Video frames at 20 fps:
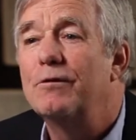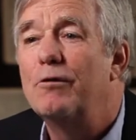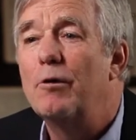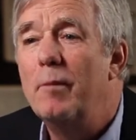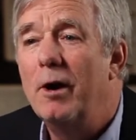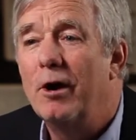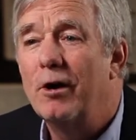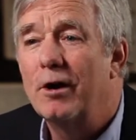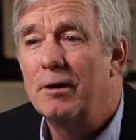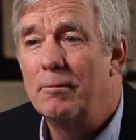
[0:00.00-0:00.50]

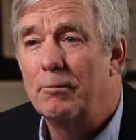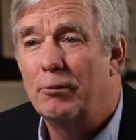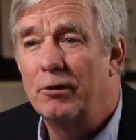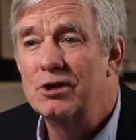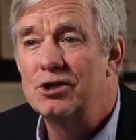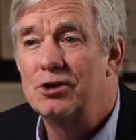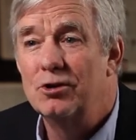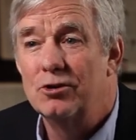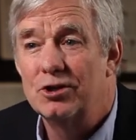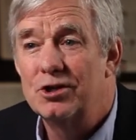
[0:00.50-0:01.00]
American
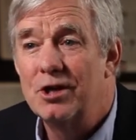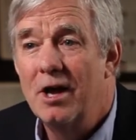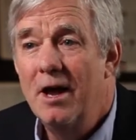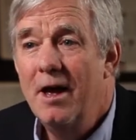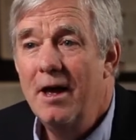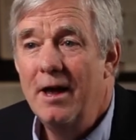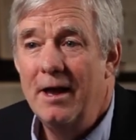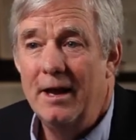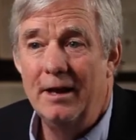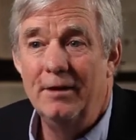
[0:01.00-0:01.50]
prisoners
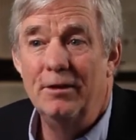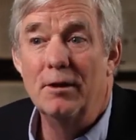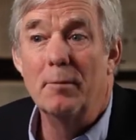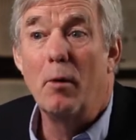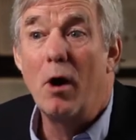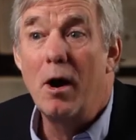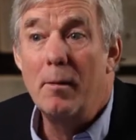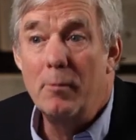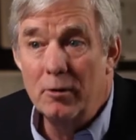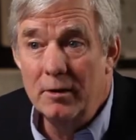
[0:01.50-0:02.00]
in the
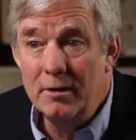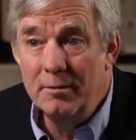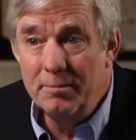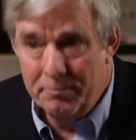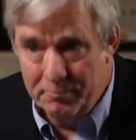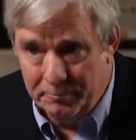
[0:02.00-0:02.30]
Barbary